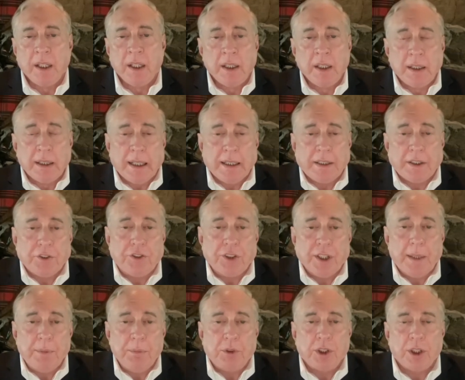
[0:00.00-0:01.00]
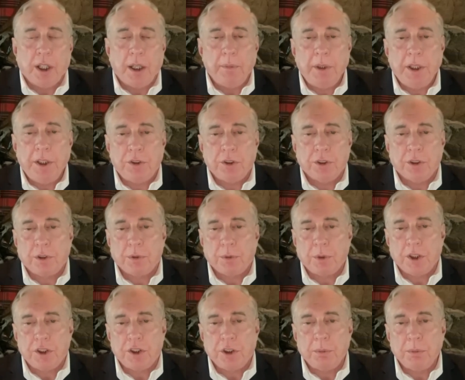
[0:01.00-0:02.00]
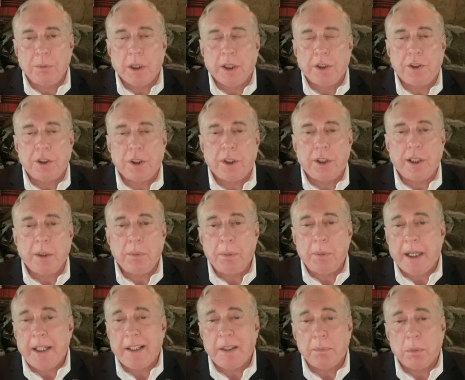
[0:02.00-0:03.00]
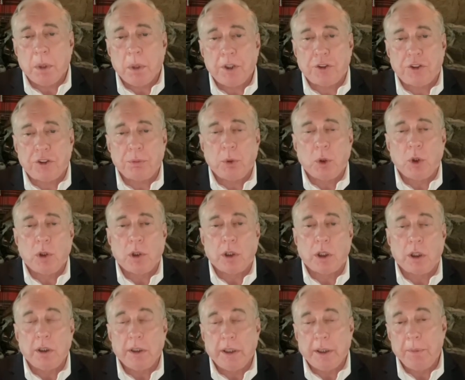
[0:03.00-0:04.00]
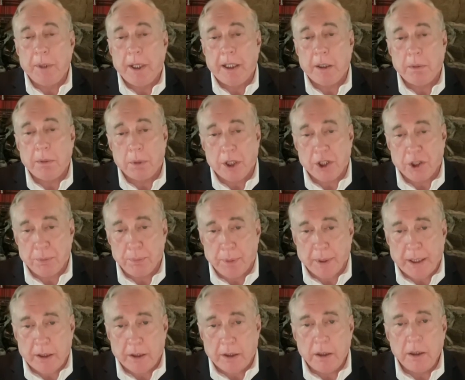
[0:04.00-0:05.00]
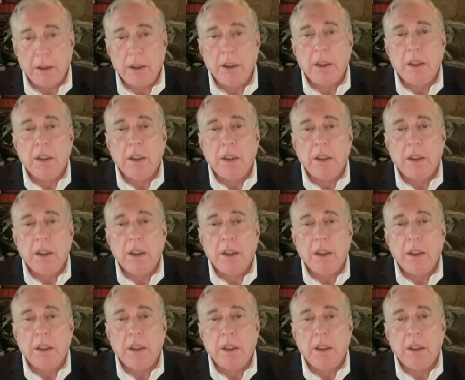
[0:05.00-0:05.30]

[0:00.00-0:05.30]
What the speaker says: At the same time, he took the Russian military and made it much smaller. He made it much better.